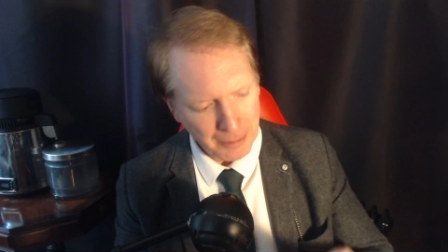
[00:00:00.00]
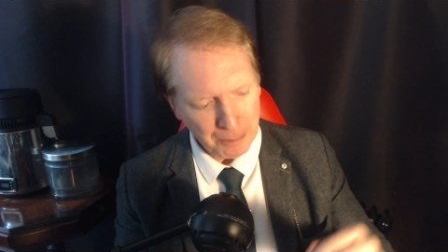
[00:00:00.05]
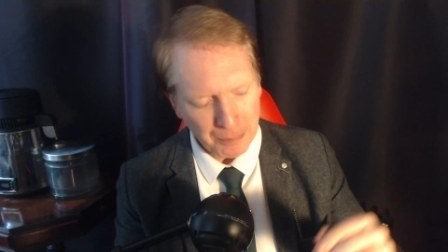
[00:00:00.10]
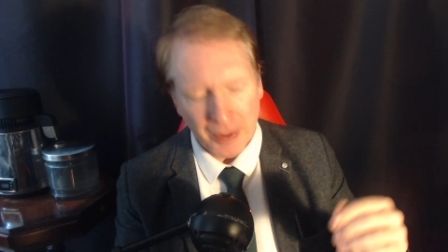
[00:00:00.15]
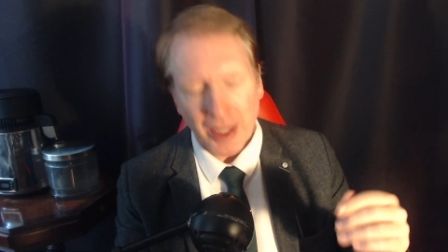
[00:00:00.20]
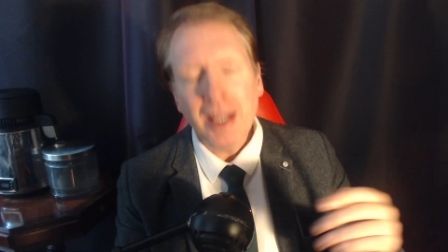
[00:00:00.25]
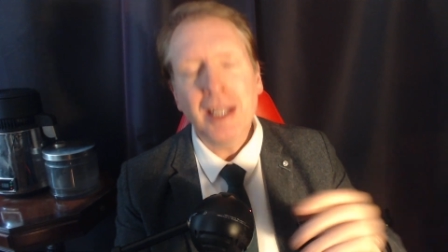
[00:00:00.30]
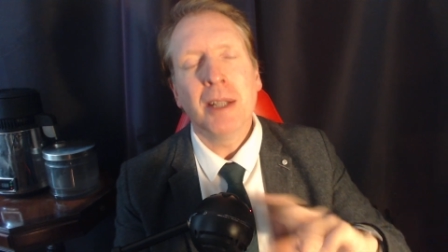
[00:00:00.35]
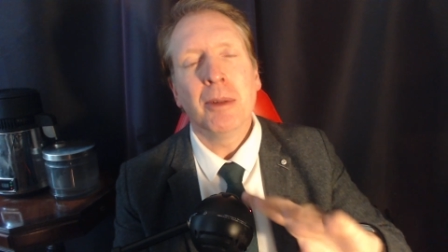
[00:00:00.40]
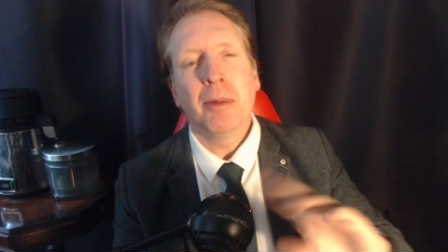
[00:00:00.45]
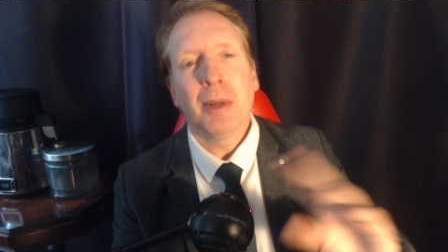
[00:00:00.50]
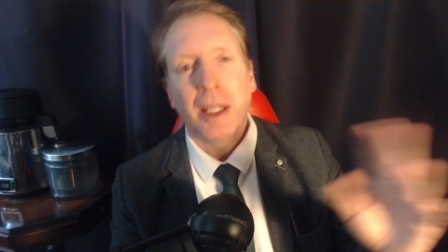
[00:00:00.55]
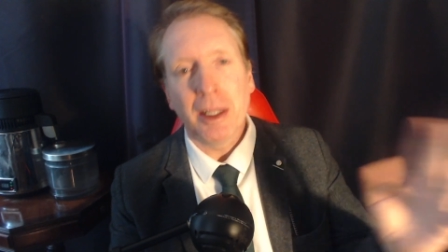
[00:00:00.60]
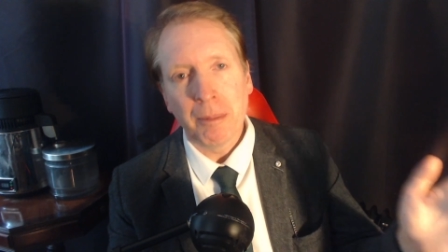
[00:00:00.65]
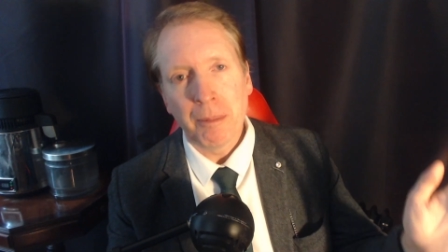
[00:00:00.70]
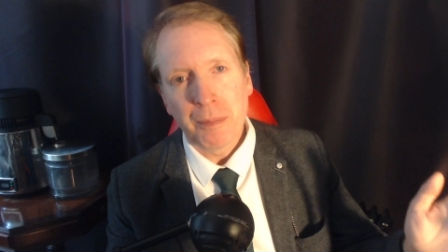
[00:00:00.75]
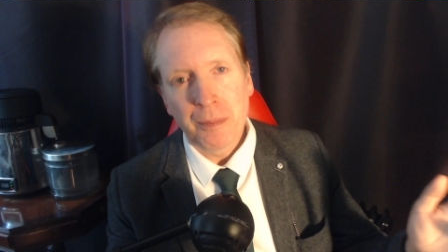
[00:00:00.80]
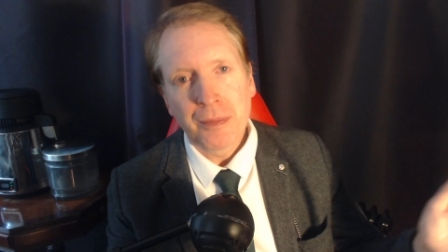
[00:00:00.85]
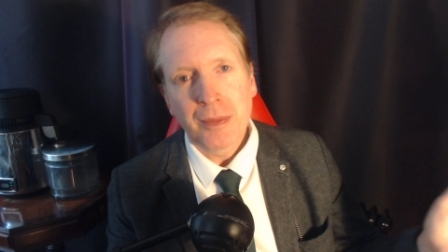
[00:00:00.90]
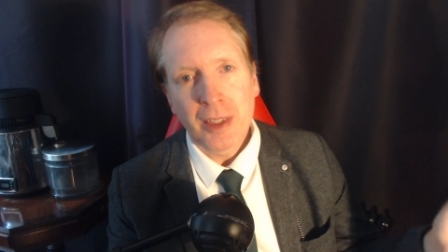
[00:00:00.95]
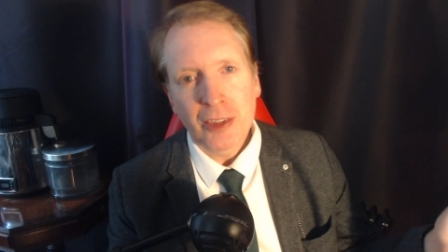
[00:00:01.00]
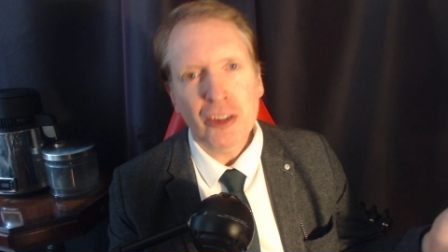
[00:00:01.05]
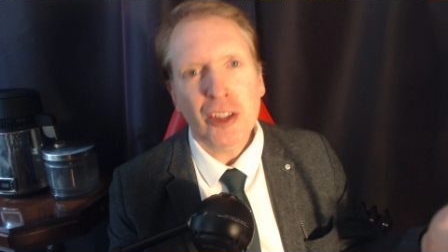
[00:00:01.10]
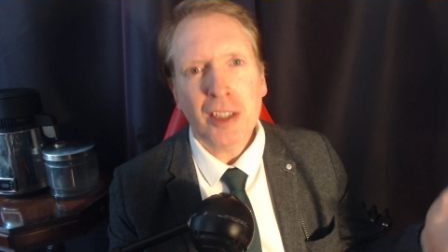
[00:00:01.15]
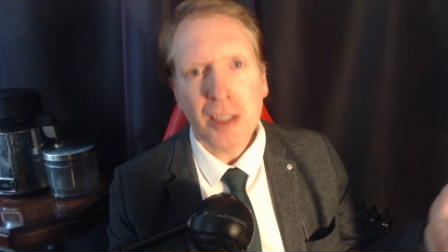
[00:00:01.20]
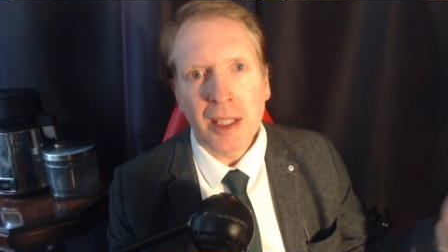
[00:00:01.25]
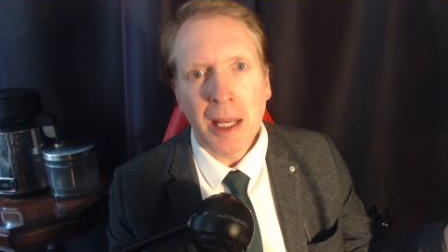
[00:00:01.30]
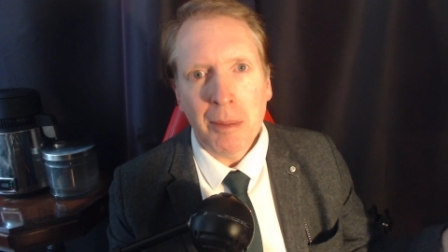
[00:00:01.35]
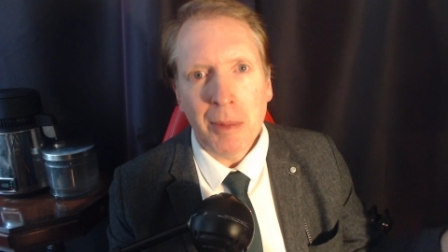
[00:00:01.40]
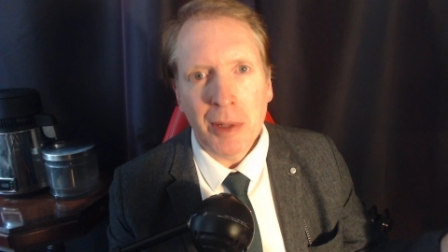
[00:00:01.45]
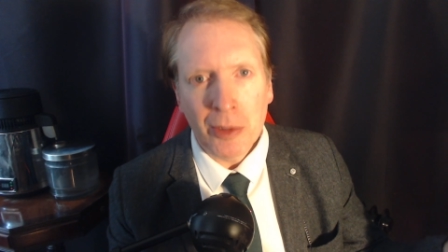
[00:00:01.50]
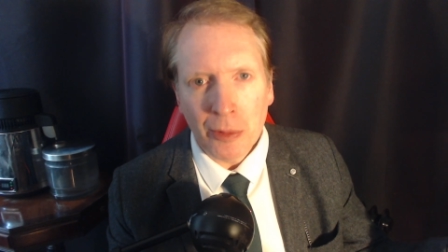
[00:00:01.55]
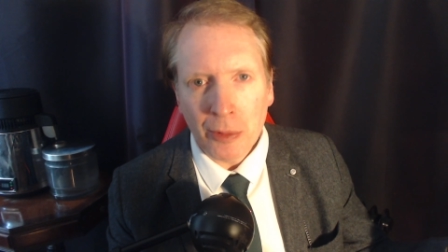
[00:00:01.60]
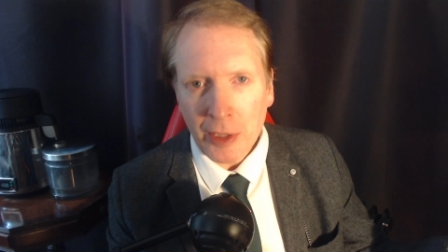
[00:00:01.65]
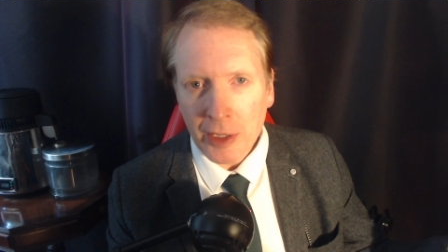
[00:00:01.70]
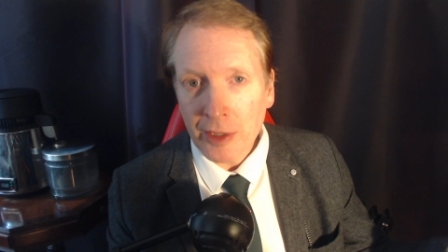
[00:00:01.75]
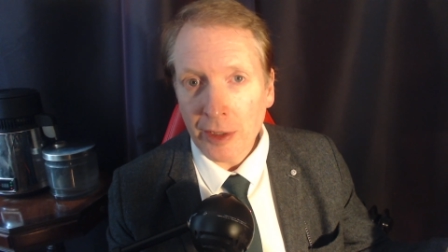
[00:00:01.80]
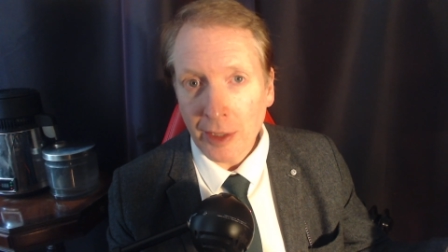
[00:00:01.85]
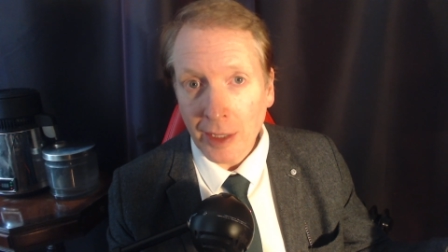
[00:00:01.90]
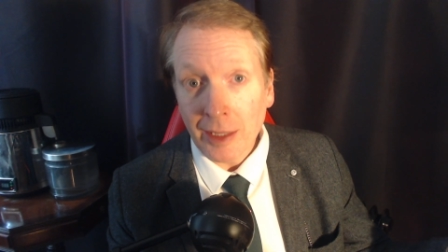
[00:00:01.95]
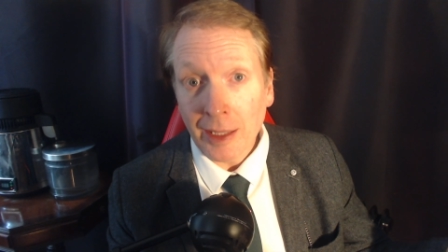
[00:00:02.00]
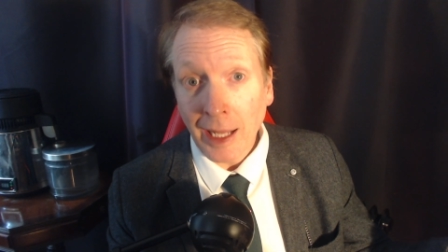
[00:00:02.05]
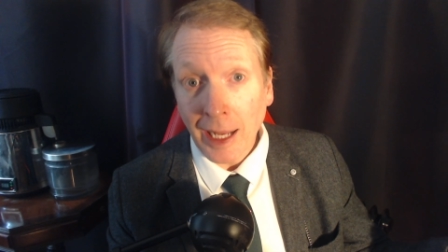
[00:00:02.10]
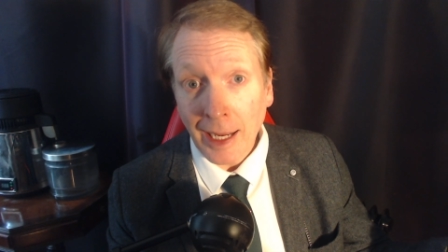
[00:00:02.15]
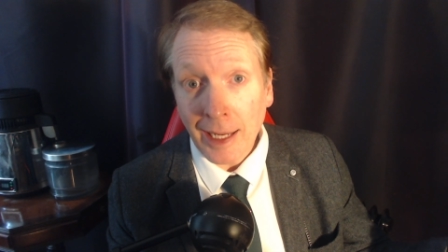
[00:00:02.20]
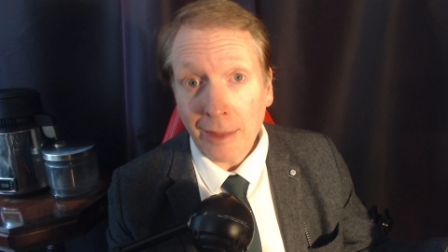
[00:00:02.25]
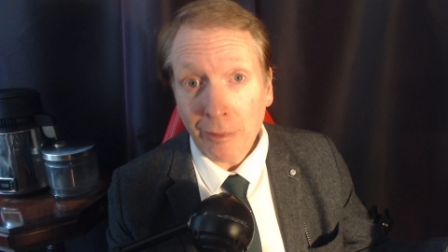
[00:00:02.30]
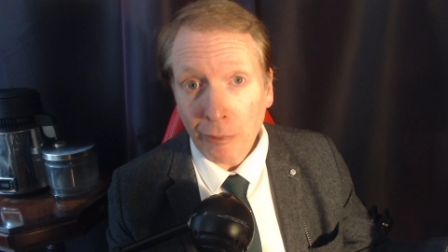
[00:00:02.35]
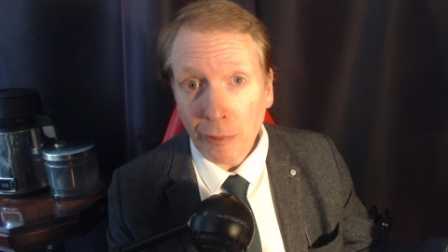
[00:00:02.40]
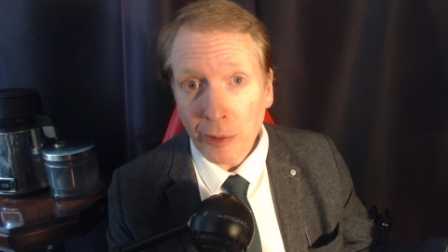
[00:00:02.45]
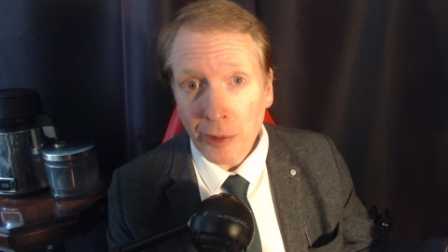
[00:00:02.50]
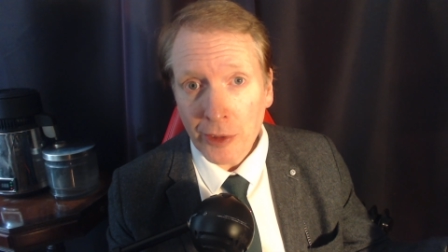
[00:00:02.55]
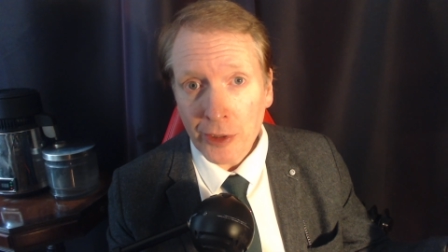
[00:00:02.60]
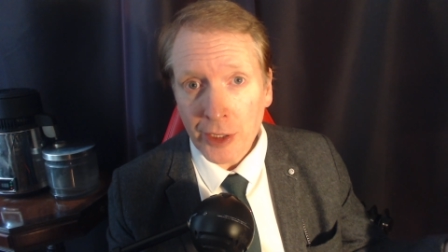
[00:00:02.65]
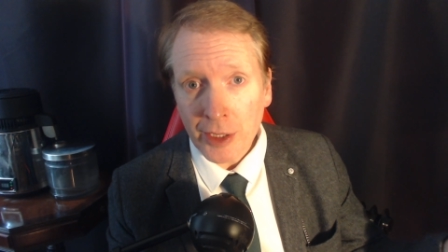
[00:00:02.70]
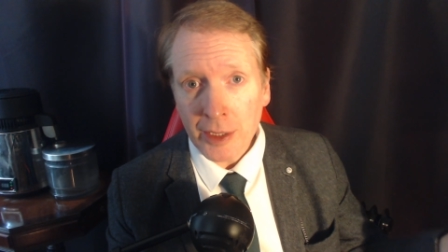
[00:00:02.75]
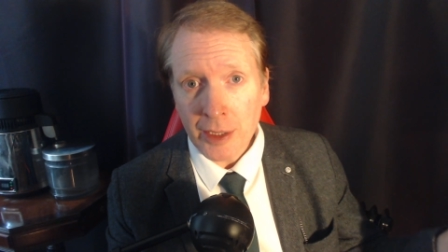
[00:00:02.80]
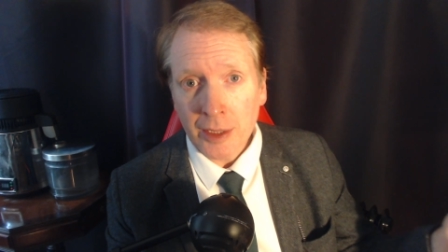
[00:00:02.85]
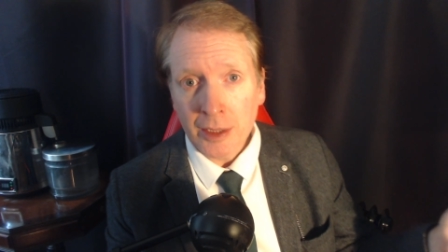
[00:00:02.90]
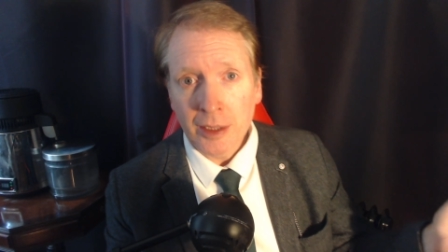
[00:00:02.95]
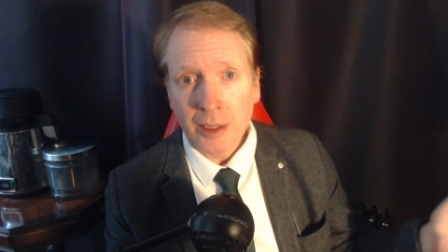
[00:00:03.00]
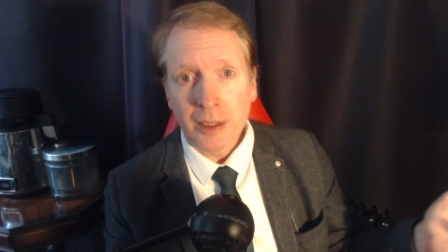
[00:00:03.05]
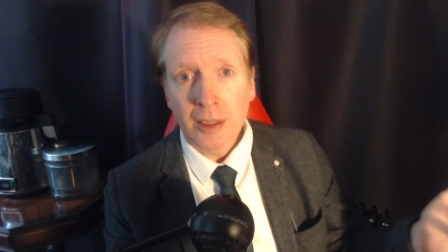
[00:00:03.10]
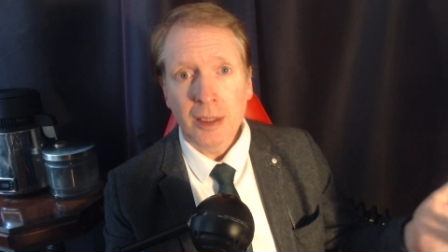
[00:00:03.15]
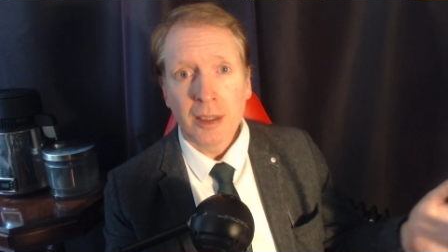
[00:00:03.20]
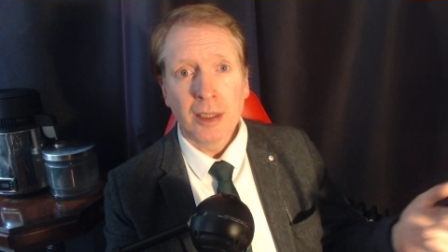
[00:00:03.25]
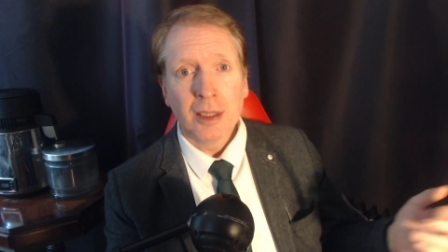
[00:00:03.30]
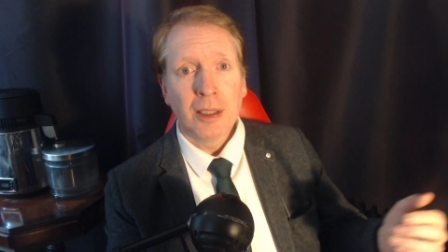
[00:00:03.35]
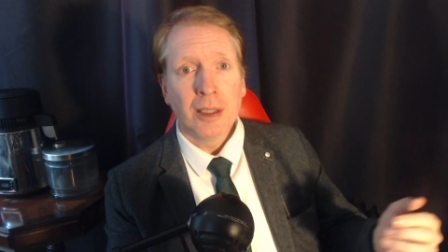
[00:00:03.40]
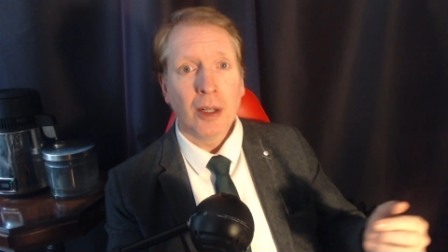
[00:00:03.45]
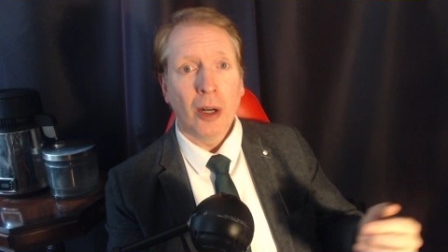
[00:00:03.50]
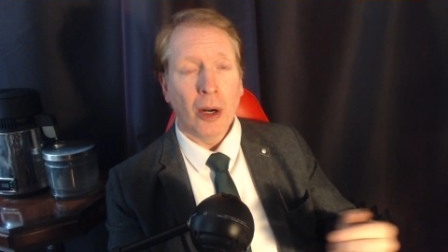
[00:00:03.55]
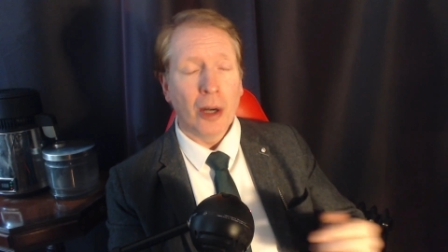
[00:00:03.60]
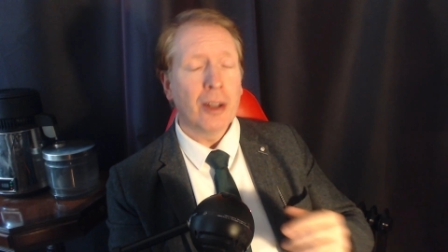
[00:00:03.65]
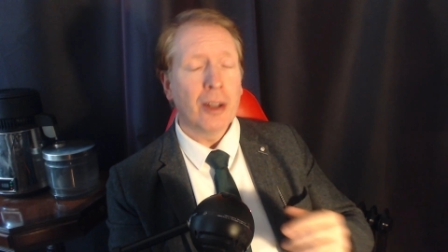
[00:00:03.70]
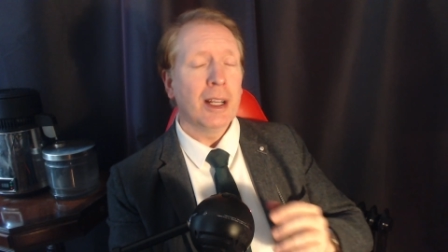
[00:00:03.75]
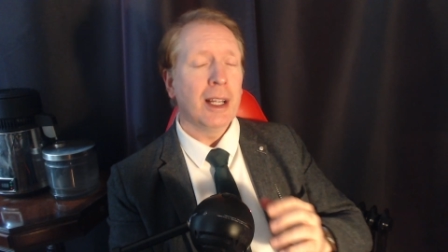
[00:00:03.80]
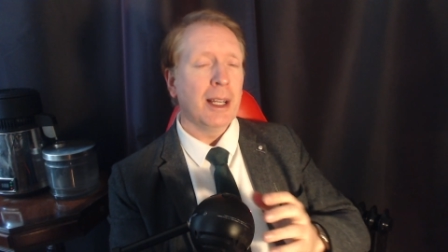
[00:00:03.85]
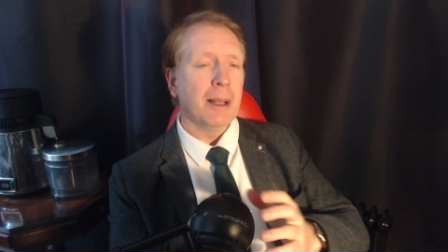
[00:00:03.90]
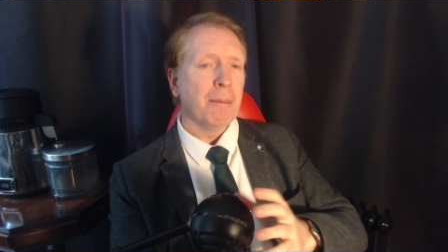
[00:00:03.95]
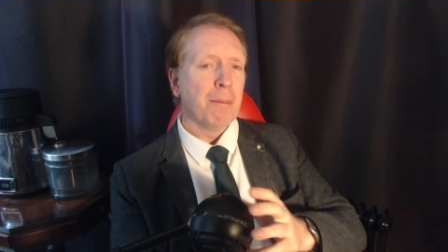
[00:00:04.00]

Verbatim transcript: Anyway, just let me know that you're alive, won't you? All right.